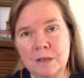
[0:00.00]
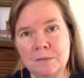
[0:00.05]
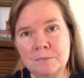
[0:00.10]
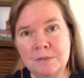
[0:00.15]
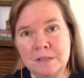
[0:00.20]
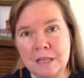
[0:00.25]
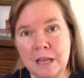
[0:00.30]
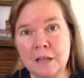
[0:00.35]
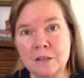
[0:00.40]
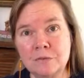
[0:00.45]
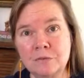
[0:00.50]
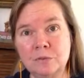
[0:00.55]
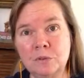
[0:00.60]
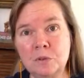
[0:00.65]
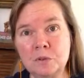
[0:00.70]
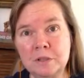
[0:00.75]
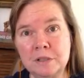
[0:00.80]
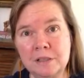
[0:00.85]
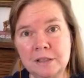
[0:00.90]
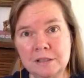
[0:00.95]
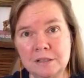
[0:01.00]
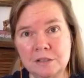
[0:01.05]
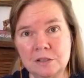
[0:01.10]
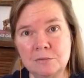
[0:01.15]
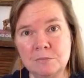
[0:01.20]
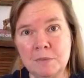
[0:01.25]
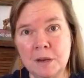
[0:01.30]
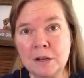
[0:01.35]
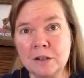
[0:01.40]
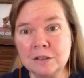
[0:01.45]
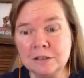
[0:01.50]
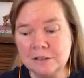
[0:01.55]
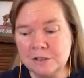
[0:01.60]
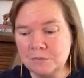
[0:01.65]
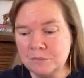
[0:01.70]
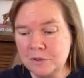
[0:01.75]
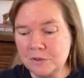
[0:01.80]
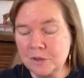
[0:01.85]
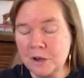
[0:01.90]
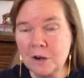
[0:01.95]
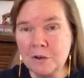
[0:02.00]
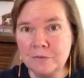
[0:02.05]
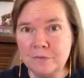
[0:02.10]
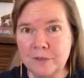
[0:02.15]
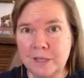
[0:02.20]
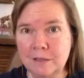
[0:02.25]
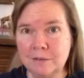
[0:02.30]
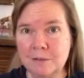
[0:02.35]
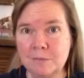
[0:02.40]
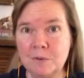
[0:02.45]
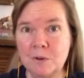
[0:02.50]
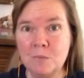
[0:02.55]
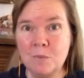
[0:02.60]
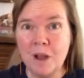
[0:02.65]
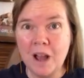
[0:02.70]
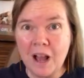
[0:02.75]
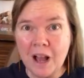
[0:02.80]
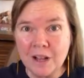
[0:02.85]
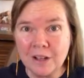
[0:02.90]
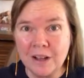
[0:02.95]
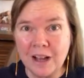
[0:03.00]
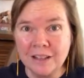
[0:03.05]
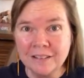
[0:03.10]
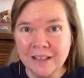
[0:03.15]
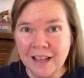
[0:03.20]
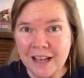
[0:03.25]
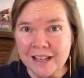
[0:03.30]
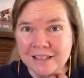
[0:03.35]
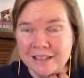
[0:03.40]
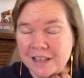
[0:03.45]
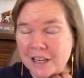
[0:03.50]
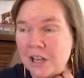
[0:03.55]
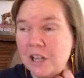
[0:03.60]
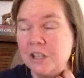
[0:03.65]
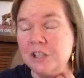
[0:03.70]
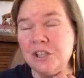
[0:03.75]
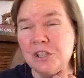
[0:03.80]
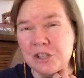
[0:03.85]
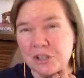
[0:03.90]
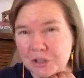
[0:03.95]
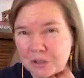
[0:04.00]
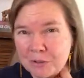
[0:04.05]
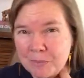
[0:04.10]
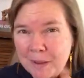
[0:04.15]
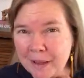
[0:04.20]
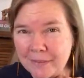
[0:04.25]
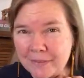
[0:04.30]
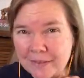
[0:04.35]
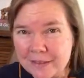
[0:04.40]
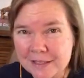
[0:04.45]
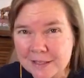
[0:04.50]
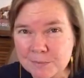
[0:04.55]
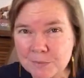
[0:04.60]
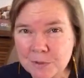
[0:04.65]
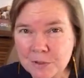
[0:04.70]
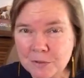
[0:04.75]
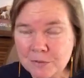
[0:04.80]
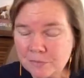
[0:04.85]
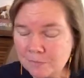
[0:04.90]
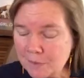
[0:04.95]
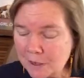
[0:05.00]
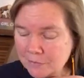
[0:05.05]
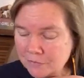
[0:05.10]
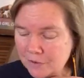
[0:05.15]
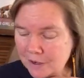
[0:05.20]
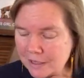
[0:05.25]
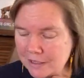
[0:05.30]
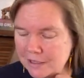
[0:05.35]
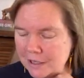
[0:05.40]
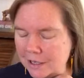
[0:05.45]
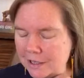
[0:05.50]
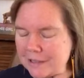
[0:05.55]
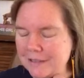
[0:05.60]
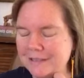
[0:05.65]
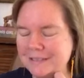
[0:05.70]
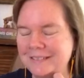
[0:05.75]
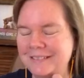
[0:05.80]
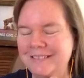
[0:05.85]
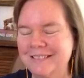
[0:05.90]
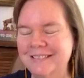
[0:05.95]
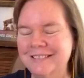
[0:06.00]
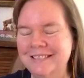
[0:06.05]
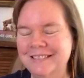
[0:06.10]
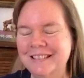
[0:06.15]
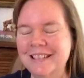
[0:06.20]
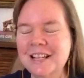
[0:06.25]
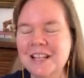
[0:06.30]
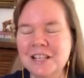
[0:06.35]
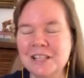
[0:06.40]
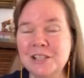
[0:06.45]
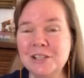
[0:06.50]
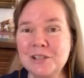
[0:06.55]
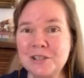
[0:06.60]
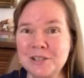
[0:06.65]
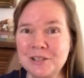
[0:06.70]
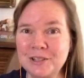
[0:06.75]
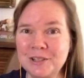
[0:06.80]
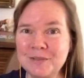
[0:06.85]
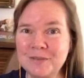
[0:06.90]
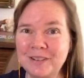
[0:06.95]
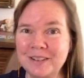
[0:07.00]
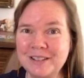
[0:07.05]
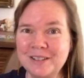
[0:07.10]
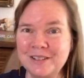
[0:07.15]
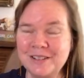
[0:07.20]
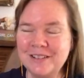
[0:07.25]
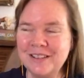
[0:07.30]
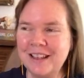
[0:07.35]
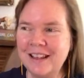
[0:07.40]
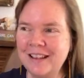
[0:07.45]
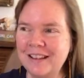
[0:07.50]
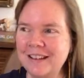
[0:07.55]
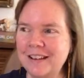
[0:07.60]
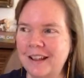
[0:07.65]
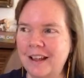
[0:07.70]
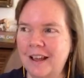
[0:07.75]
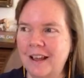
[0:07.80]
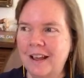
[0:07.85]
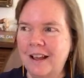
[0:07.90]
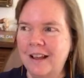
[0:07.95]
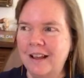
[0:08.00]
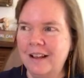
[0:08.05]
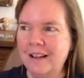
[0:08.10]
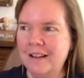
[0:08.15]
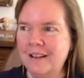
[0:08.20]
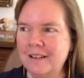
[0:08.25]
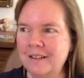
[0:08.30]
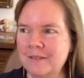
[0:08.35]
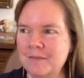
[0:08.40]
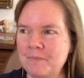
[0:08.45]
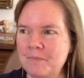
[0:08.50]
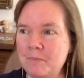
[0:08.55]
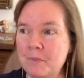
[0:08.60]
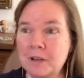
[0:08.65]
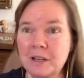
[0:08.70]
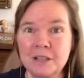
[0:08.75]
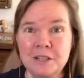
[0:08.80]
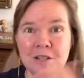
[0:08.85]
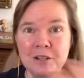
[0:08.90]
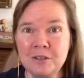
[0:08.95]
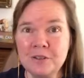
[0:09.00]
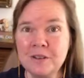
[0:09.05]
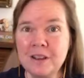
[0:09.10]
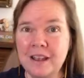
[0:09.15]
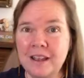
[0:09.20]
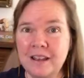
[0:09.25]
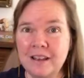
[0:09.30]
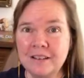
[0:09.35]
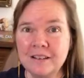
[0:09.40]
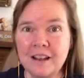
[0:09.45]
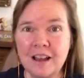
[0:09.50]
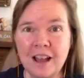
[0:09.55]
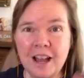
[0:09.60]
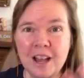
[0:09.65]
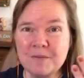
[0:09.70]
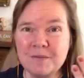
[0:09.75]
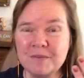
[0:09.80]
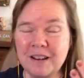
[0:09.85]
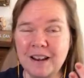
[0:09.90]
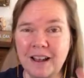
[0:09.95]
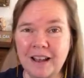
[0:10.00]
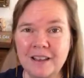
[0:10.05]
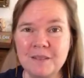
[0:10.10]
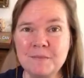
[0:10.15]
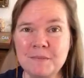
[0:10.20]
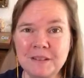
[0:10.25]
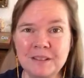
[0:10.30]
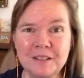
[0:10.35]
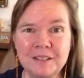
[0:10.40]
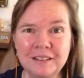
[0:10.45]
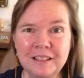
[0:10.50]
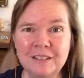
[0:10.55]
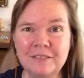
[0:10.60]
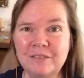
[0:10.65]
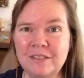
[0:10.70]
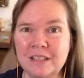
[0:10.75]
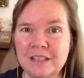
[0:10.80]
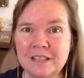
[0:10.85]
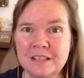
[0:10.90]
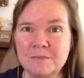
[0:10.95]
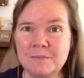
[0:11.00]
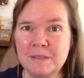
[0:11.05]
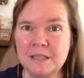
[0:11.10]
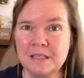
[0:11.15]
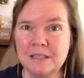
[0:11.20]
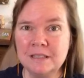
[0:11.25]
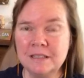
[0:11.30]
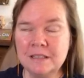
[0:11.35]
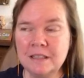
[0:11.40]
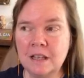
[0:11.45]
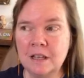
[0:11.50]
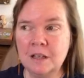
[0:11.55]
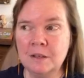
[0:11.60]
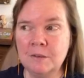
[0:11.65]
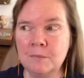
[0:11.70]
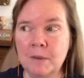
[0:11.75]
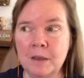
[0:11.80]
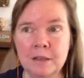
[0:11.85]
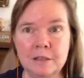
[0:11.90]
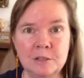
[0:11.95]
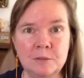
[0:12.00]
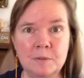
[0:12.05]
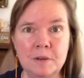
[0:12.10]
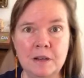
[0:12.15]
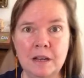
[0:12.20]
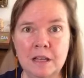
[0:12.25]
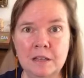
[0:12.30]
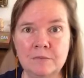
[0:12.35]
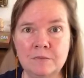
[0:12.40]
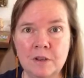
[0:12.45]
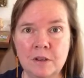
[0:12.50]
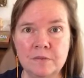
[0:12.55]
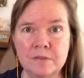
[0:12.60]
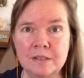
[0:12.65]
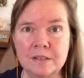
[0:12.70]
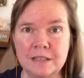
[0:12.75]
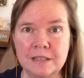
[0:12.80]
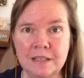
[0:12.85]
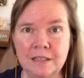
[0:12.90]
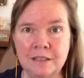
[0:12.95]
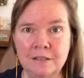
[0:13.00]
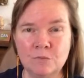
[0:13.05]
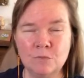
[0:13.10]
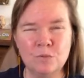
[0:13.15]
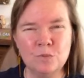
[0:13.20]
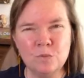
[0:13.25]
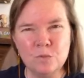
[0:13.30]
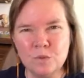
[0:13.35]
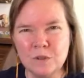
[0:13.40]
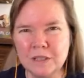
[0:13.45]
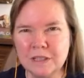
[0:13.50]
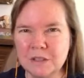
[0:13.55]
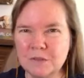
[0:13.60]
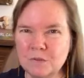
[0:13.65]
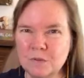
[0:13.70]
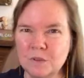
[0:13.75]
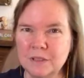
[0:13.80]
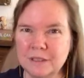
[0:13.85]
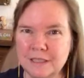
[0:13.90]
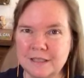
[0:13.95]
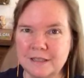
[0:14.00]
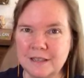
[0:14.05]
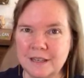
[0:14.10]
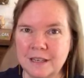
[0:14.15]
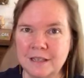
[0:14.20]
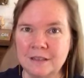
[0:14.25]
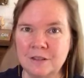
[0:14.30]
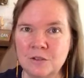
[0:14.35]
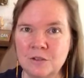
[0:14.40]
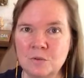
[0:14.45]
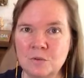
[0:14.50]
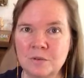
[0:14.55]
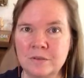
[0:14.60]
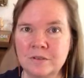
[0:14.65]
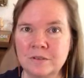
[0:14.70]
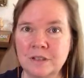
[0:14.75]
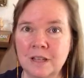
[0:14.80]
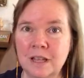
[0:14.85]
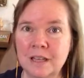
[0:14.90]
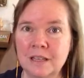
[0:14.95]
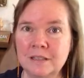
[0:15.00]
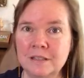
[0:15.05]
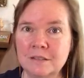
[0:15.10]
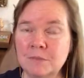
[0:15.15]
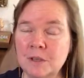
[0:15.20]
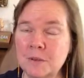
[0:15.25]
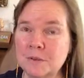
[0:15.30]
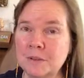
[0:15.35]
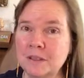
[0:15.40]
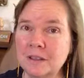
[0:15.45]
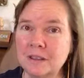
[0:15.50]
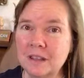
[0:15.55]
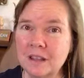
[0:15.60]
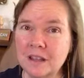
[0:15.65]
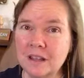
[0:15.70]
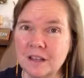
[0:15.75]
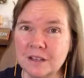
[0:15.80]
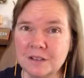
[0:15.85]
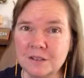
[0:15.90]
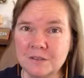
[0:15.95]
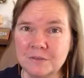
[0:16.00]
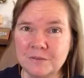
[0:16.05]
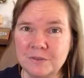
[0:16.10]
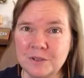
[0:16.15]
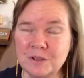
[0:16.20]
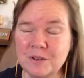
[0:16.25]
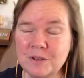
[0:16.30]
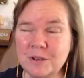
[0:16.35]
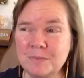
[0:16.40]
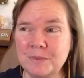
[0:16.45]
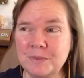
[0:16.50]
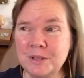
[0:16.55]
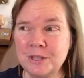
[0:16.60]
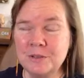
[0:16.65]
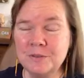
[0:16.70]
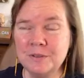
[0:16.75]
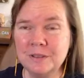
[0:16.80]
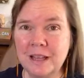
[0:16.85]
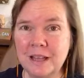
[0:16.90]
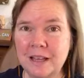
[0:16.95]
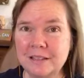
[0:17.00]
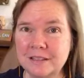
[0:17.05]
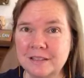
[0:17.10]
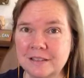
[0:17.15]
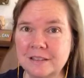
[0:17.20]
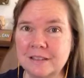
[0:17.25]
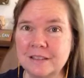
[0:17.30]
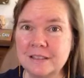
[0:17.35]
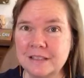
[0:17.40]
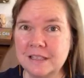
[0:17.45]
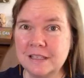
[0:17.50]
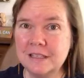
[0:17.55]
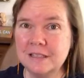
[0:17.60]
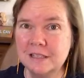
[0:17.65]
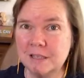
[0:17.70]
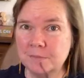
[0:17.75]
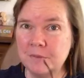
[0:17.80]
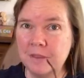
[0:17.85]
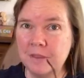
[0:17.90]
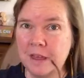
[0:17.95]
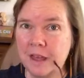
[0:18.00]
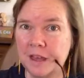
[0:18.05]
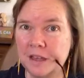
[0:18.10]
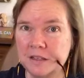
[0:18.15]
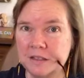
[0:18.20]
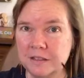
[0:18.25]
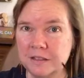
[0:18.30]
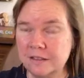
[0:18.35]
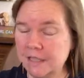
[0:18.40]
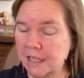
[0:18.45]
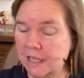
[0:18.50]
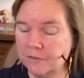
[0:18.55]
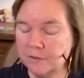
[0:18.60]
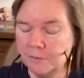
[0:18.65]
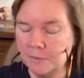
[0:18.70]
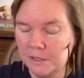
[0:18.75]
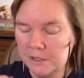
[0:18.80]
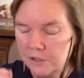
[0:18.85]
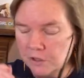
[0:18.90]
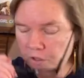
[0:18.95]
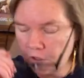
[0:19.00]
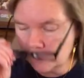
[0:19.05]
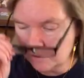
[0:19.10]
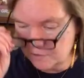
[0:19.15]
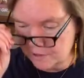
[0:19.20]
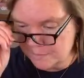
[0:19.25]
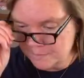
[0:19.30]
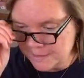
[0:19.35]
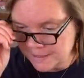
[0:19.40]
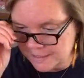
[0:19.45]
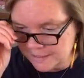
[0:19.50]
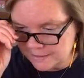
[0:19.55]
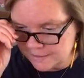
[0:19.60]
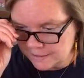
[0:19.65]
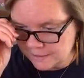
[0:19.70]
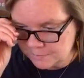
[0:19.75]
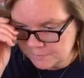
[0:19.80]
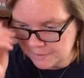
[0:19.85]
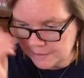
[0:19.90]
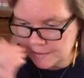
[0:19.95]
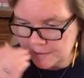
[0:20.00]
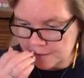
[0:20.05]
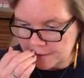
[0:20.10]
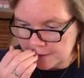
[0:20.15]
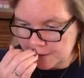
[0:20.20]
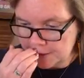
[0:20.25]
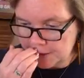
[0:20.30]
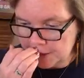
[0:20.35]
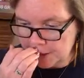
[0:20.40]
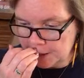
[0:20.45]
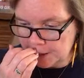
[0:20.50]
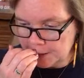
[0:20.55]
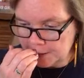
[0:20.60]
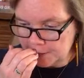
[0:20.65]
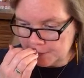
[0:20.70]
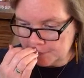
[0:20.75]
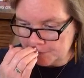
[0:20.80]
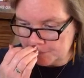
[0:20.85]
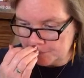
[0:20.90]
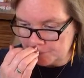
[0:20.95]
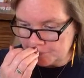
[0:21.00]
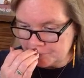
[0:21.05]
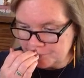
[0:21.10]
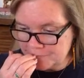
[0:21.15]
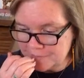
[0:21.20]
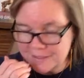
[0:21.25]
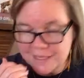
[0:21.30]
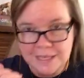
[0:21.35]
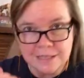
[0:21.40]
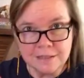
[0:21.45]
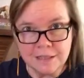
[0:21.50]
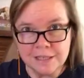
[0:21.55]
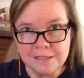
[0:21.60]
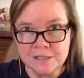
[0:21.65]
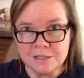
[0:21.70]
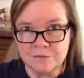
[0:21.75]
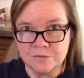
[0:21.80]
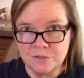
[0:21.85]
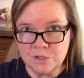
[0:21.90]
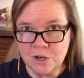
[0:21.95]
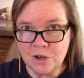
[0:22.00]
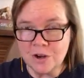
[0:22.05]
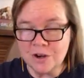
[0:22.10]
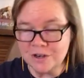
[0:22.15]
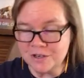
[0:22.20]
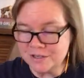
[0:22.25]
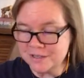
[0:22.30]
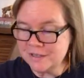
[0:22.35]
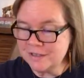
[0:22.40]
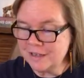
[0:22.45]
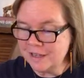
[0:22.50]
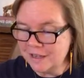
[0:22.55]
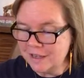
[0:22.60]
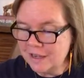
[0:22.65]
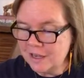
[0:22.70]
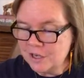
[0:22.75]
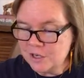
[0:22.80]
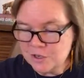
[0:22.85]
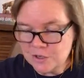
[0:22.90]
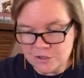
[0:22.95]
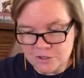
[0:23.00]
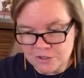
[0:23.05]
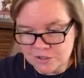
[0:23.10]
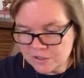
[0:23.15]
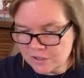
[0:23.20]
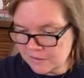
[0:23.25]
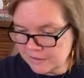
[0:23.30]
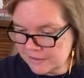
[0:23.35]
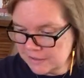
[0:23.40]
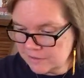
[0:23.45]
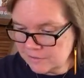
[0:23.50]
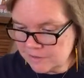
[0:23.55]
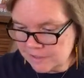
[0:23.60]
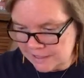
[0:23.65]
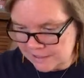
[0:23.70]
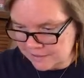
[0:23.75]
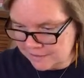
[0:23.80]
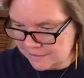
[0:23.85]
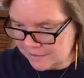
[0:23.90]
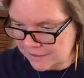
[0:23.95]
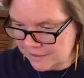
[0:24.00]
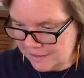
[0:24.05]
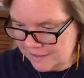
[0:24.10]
South Florida to Maryland with our family. But wow, Alaska, are you sure about this move, my friend? You sure you want to do that? But on the other hand, I'm a little envious because my husband and I have never really seen the Northern Lights. We would love to go up there to Alaska to see some of that. That would be so amazing. But take lots of yarn. You're going to need it.